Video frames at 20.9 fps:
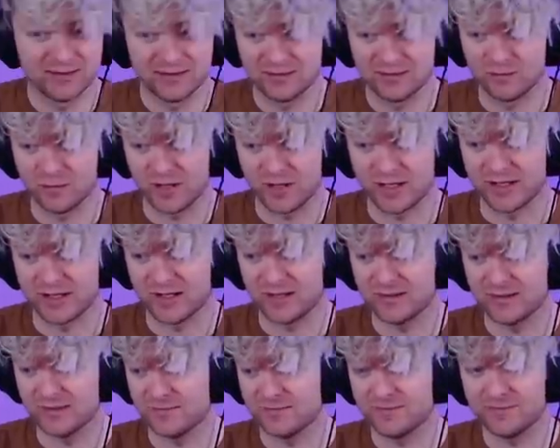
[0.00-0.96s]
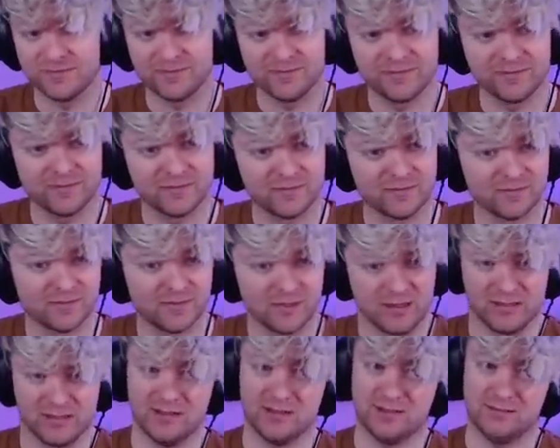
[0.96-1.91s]
Why not?
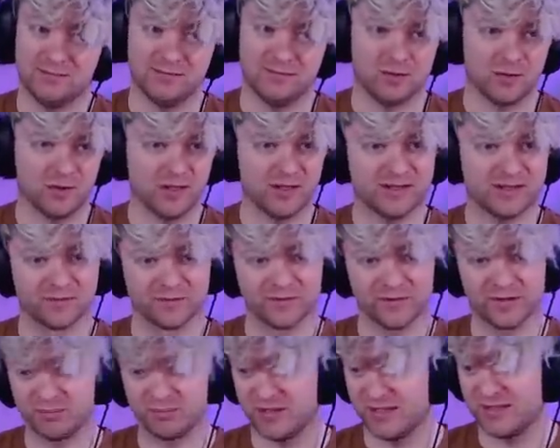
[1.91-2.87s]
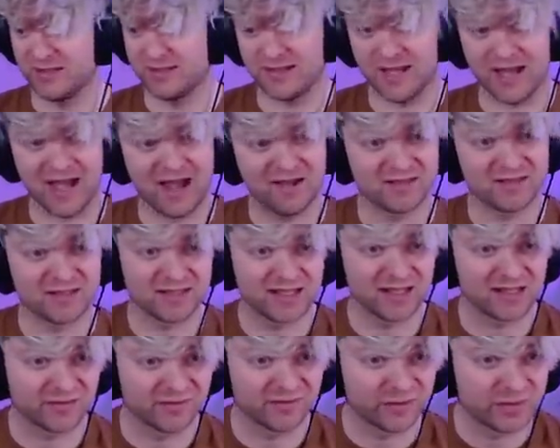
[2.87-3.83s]
And, oh, that's a free piece. I have to take
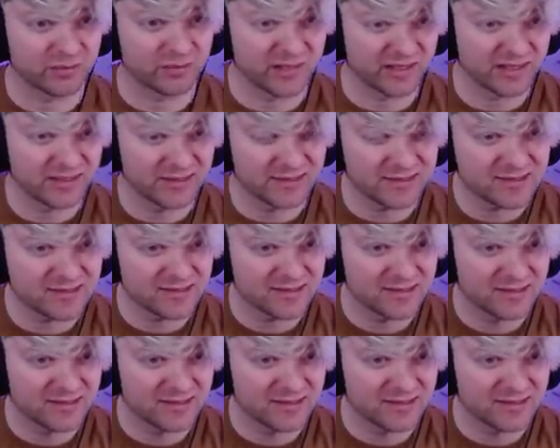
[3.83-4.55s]
a free piece.